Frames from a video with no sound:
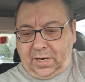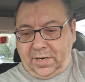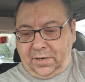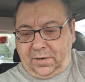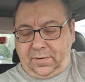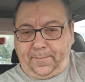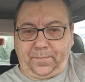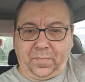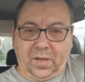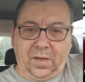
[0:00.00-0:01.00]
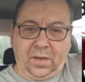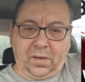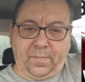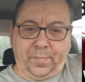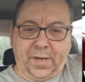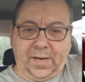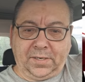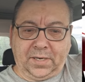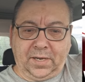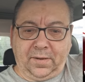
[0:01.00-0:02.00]
I know, compared
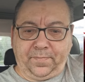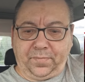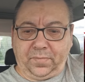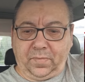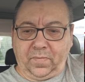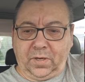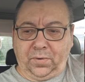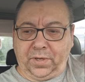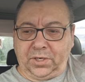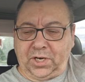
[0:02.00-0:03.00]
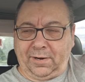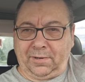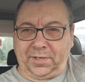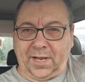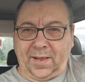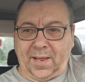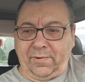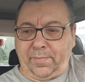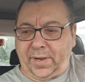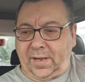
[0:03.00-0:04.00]
to other channels out there
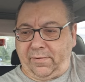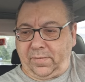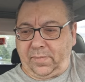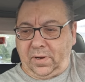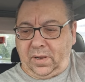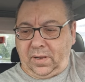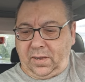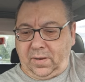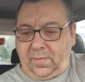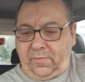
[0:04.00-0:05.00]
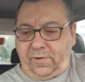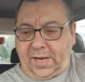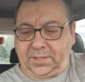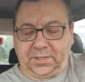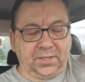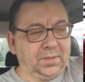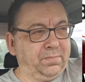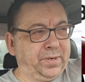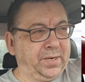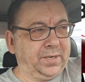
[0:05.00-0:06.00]
about Reds,
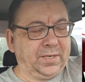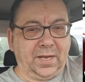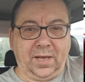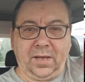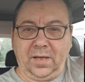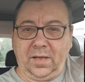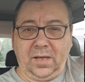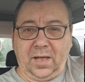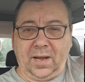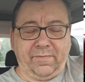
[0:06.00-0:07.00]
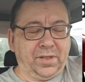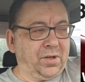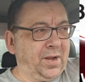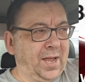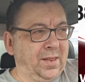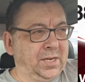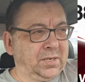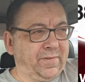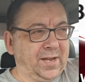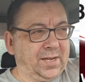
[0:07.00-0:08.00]
but I never thought I'd get this
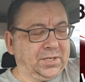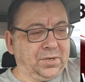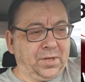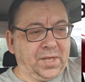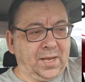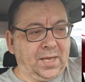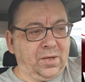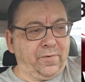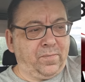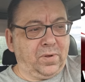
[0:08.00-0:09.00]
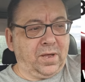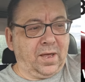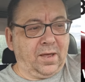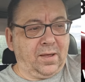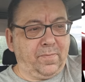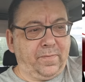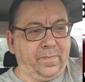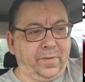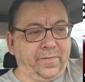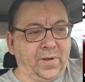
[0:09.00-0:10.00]
far, so thank you
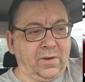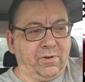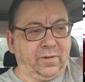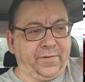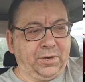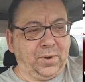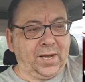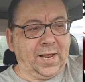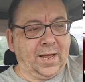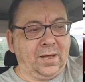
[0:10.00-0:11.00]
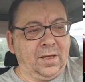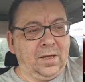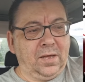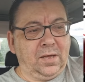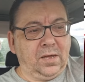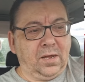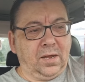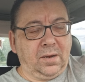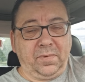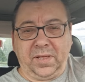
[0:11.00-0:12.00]
for you all for doing that.
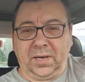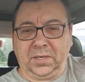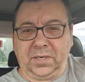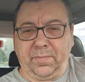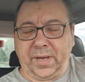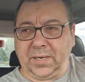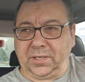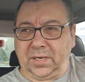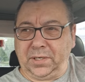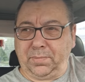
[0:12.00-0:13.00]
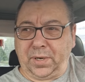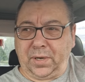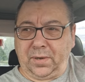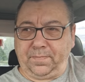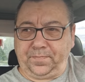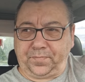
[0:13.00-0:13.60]
And thanks to Barnsley Sport,